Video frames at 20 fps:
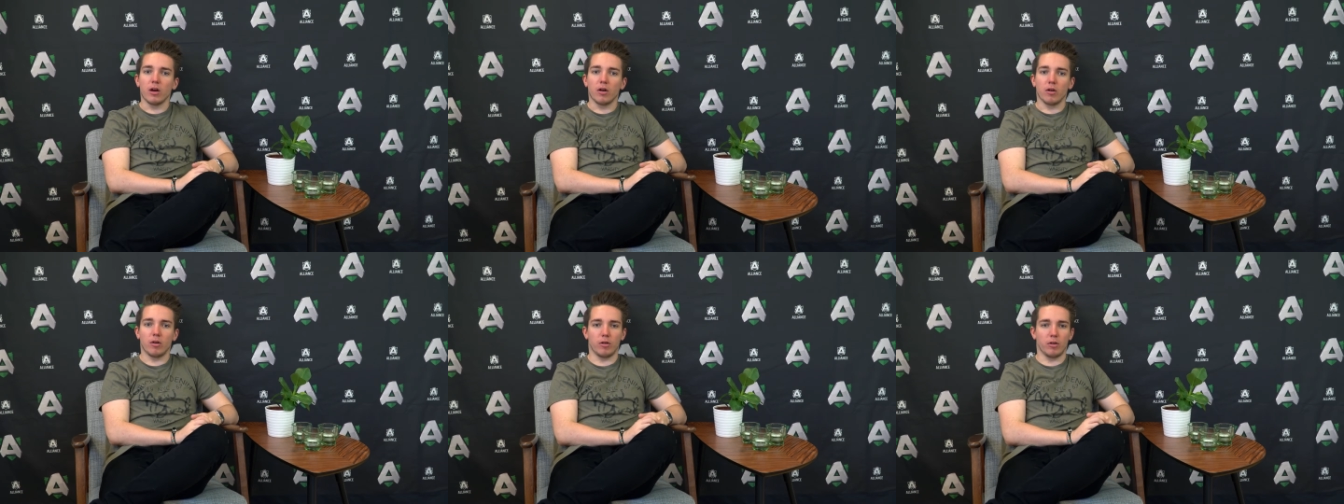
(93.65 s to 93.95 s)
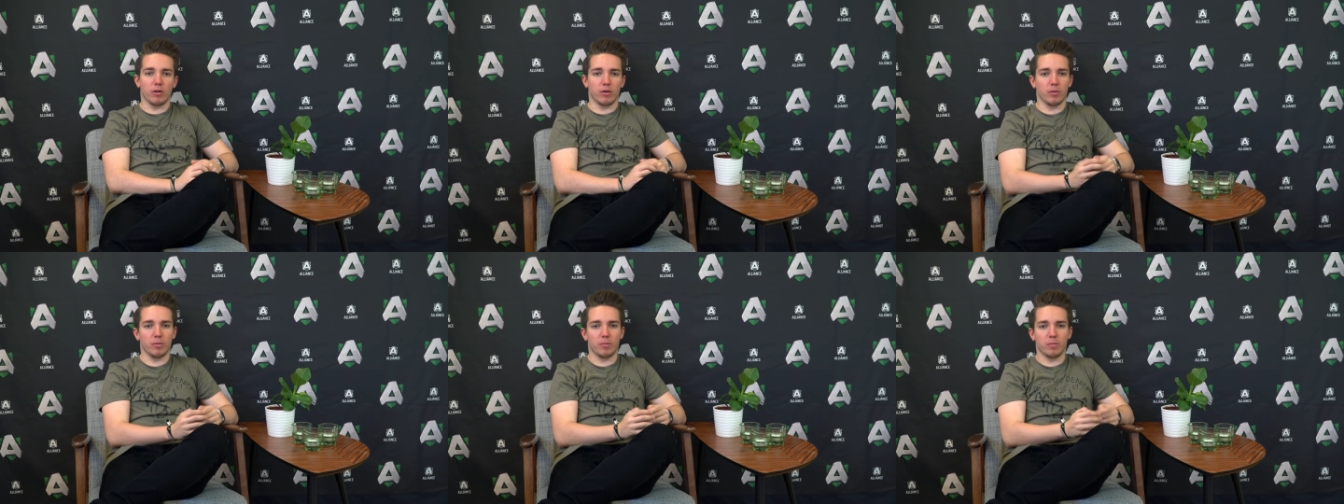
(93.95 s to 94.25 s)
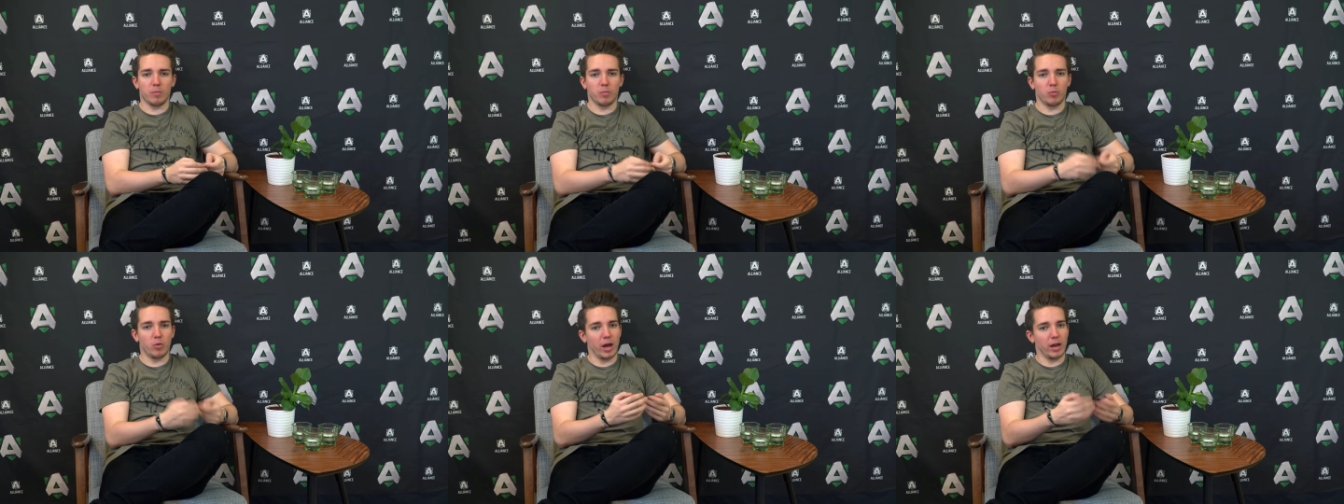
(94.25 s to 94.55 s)
or
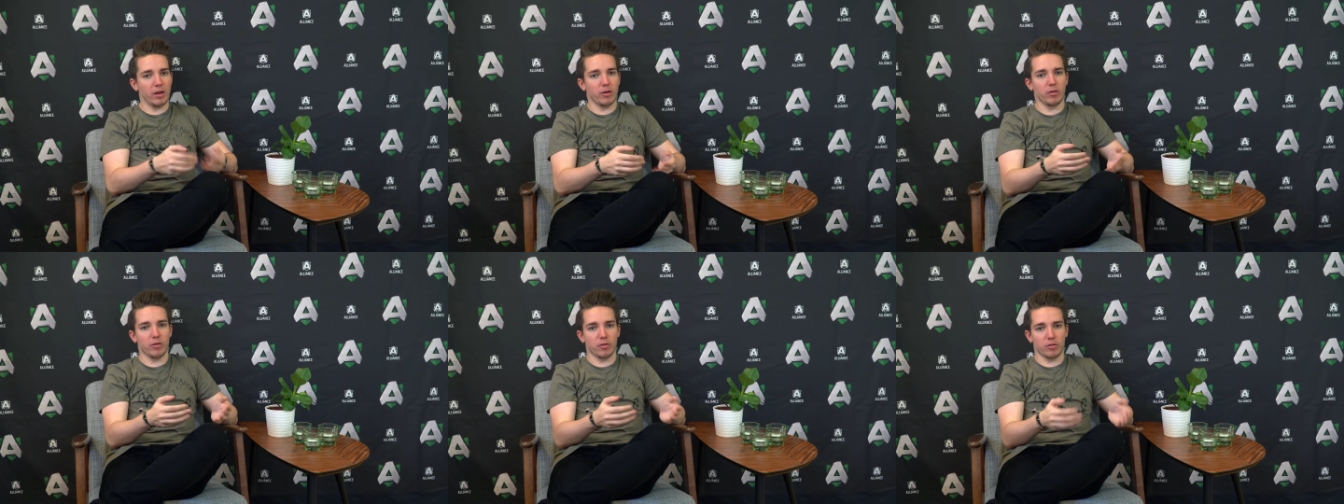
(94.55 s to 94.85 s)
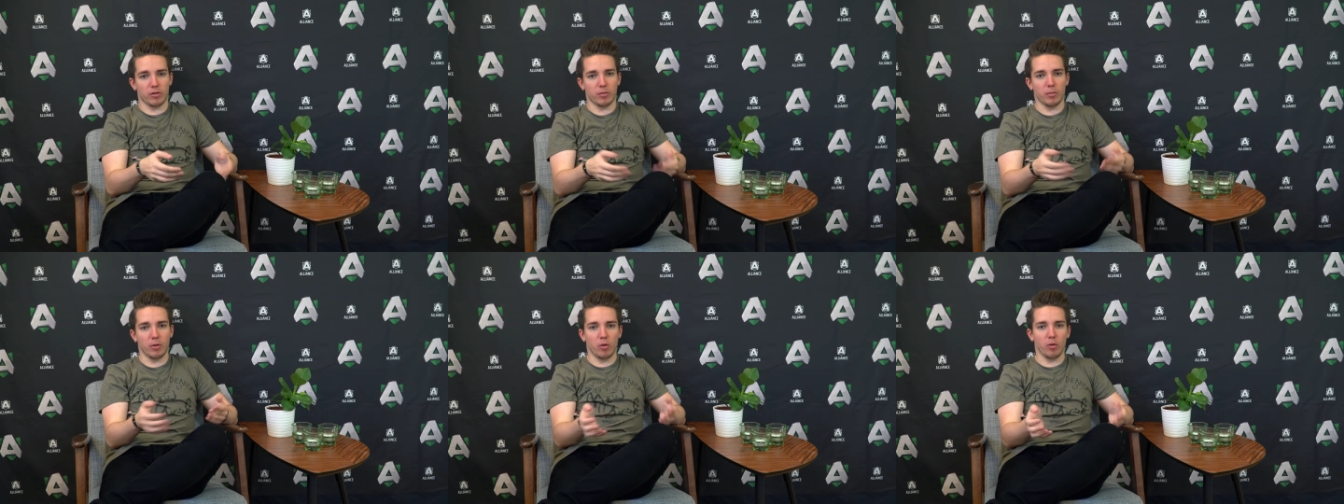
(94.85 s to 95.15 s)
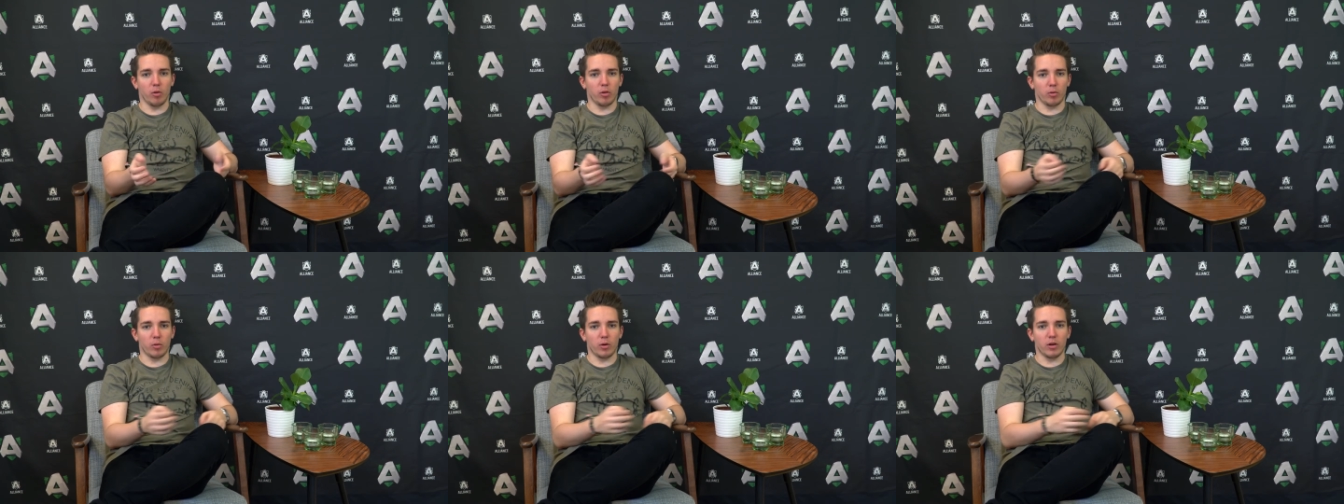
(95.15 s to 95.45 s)
rather some
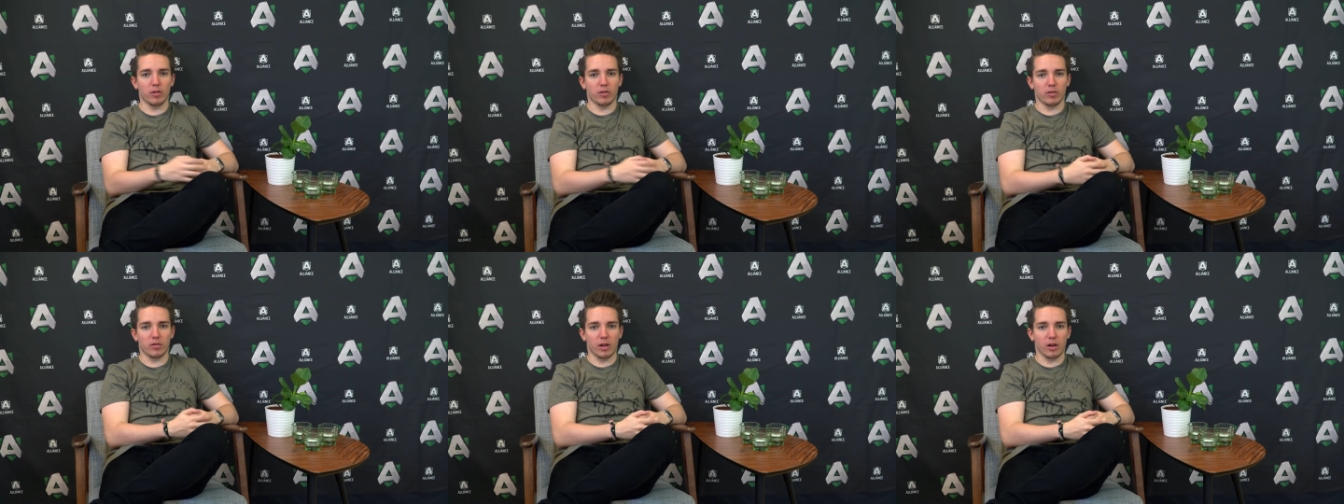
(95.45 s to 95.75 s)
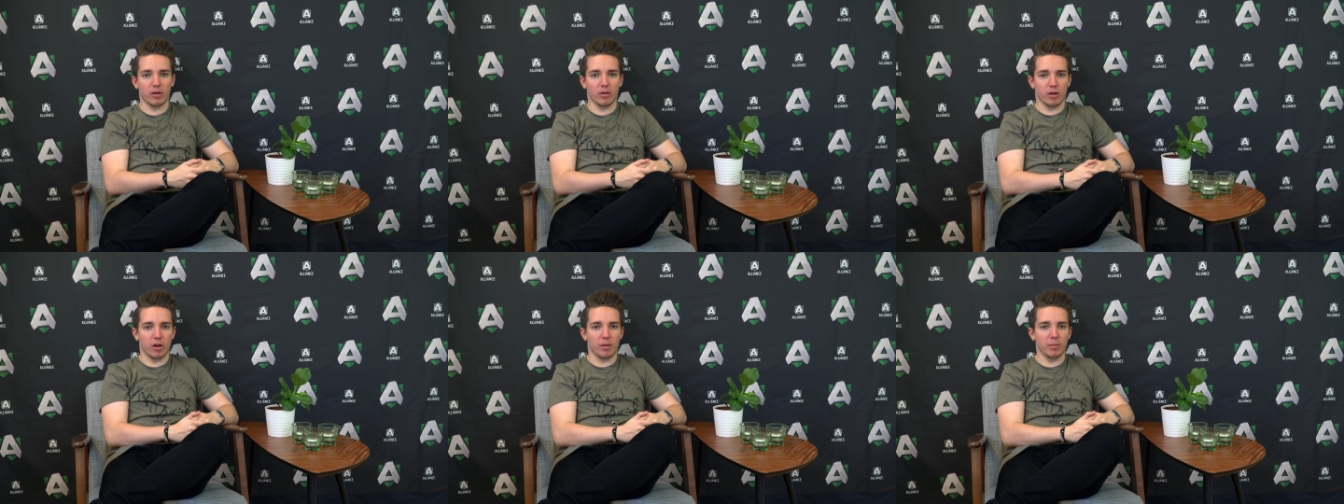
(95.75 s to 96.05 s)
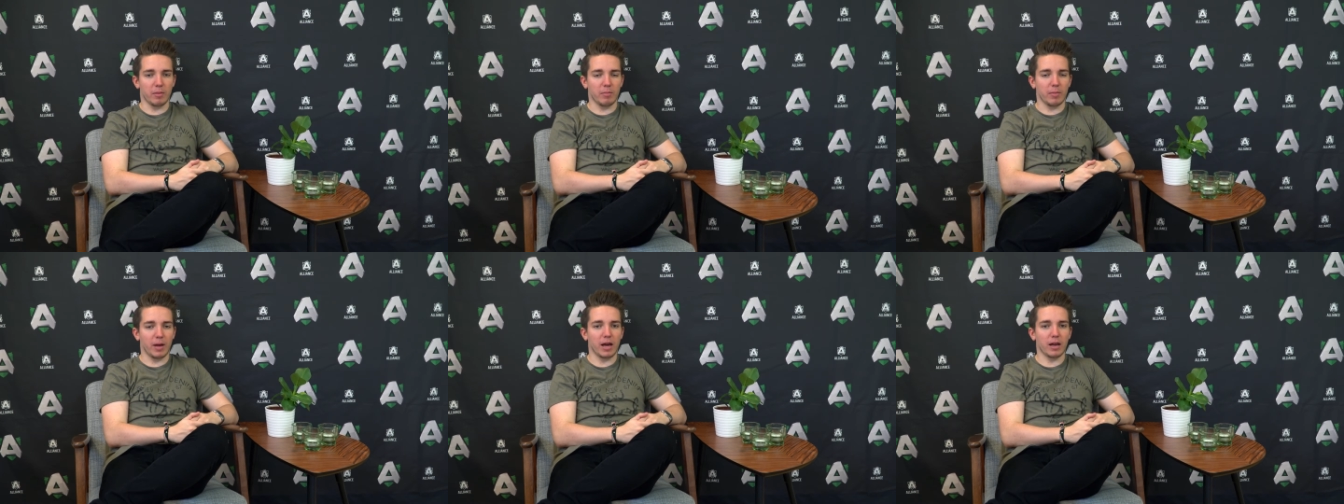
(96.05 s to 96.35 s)
old ones that are
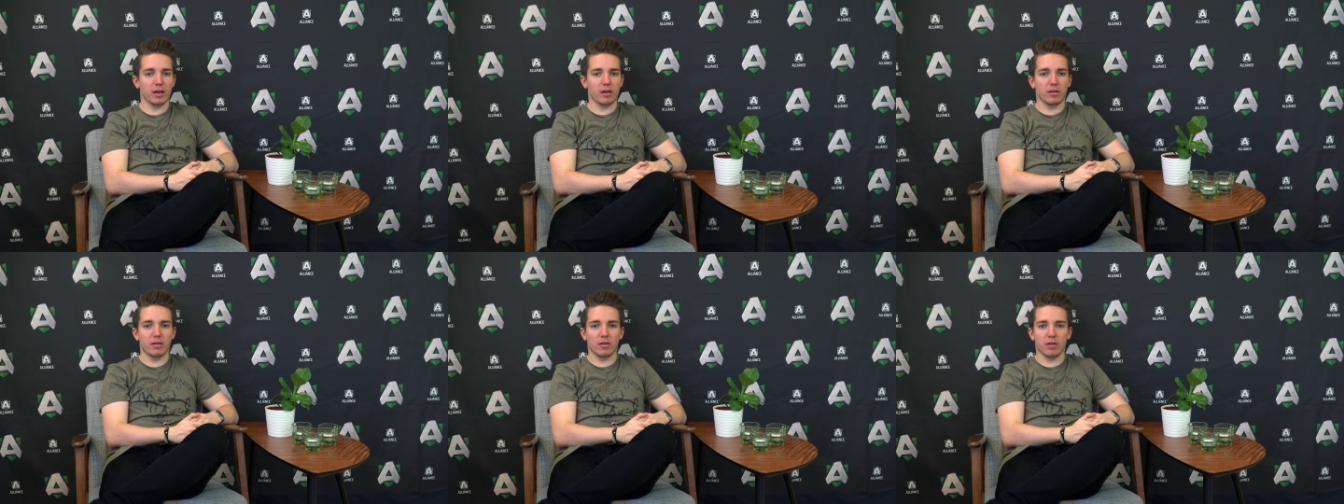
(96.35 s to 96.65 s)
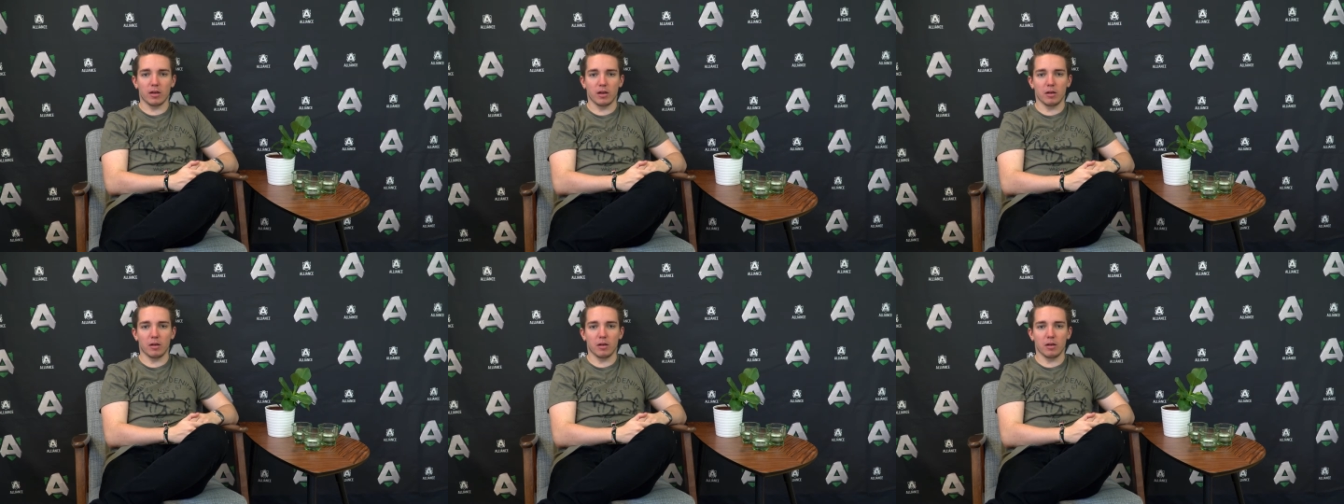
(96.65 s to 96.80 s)
coming back.